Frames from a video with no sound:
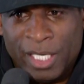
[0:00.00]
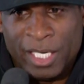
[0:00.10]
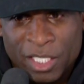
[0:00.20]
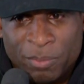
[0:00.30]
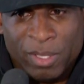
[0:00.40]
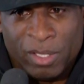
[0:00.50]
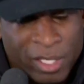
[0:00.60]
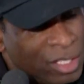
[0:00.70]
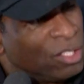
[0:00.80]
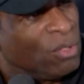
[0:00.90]
in this
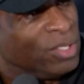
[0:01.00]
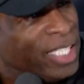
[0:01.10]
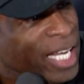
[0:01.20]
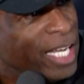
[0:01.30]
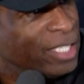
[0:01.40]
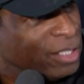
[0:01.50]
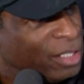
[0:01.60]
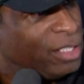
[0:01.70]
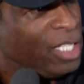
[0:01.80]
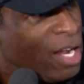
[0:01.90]
building is on 10.
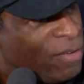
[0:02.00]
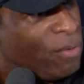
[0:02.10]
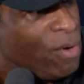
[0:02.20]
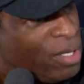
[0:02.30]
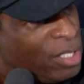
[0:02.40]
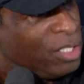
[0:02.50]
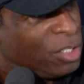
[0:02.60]
Everyone in